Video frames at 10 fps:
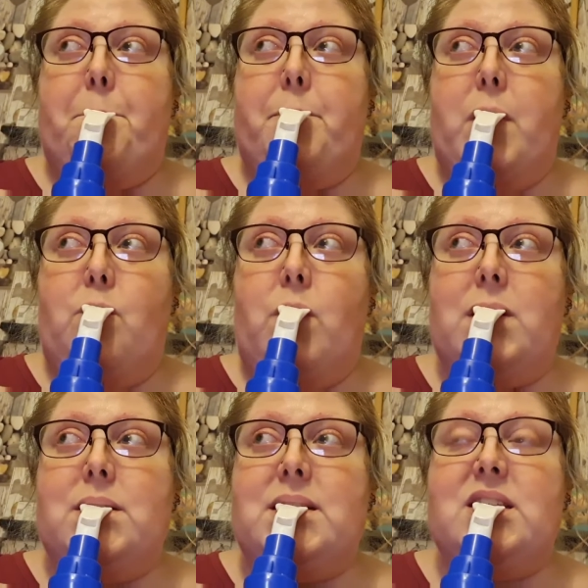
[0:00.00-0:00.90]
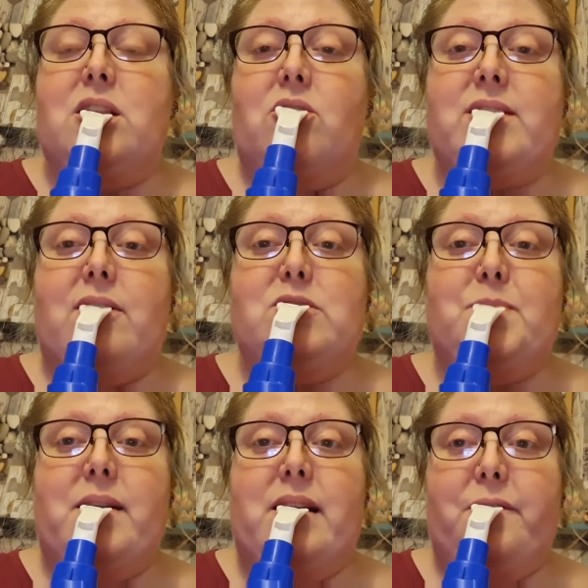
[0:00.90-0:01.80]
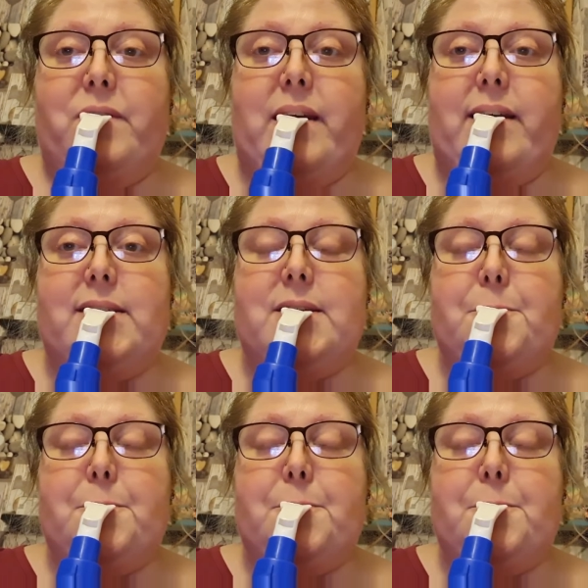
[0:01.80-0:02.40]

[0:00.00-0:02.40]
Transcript: But once this lockdown's been lifted,